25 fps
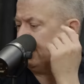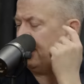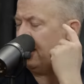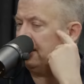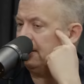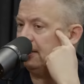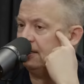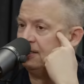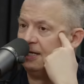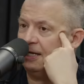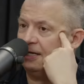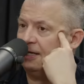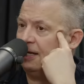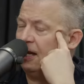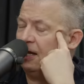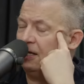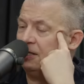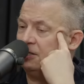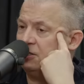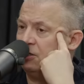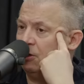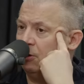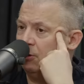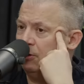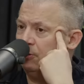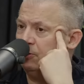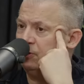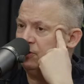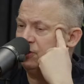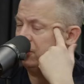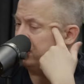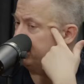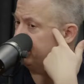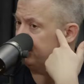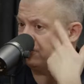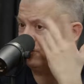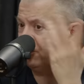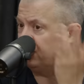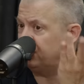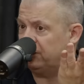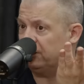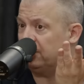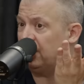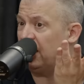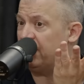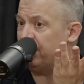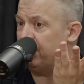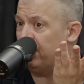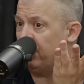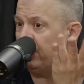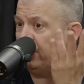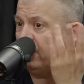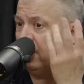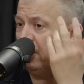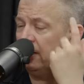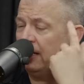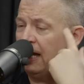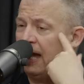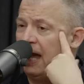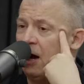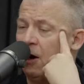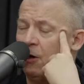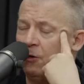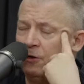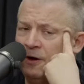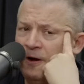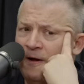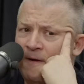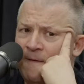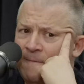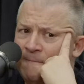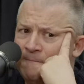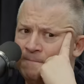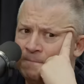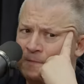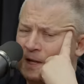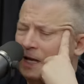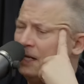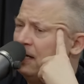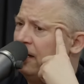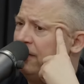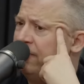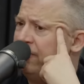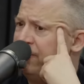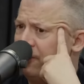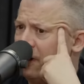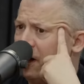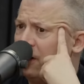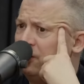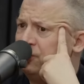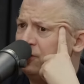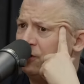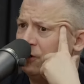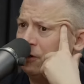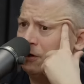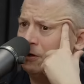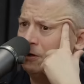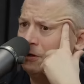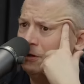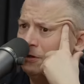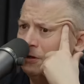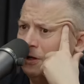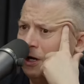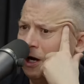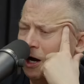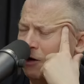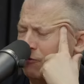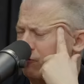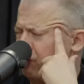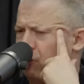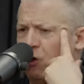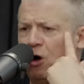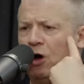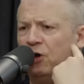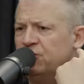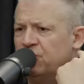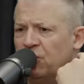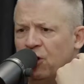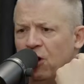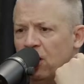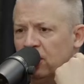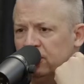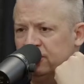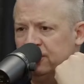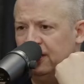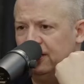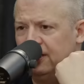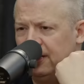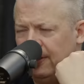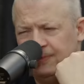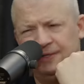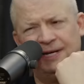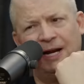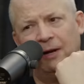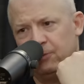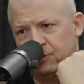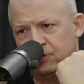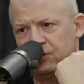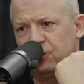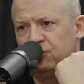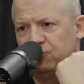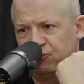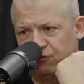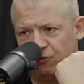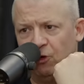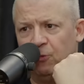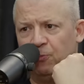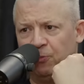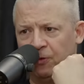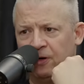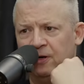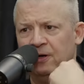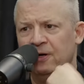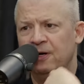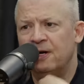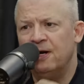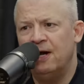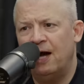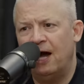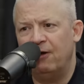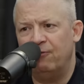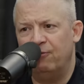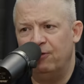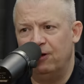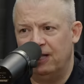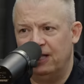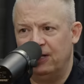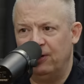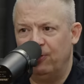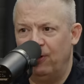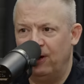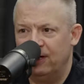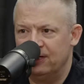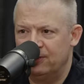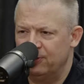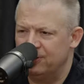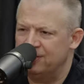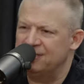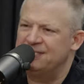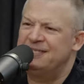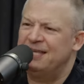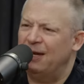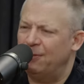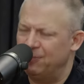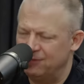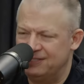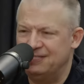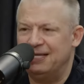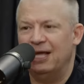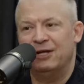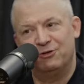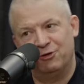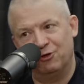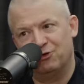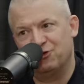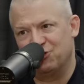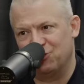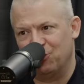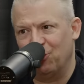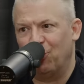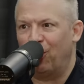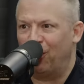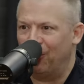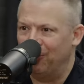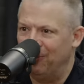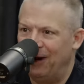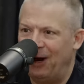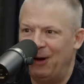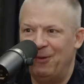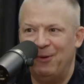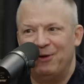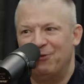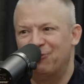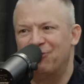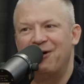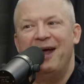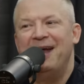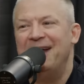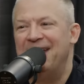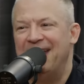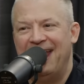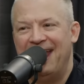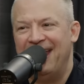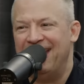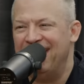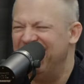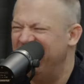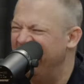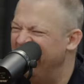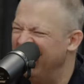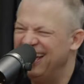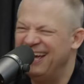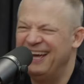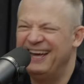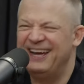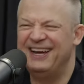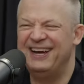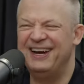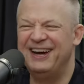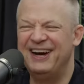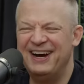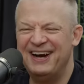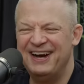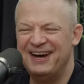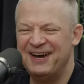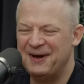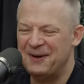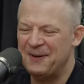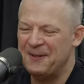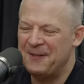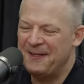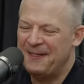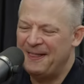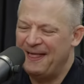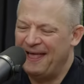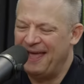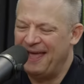"Hey, let's hang out." So it was just because she liked me, we hung out, and I fucked her, uh, raw dogged it. I mean, I was a trooper. I really was. It was that was Desert Storm. I went right Desert in. Storm.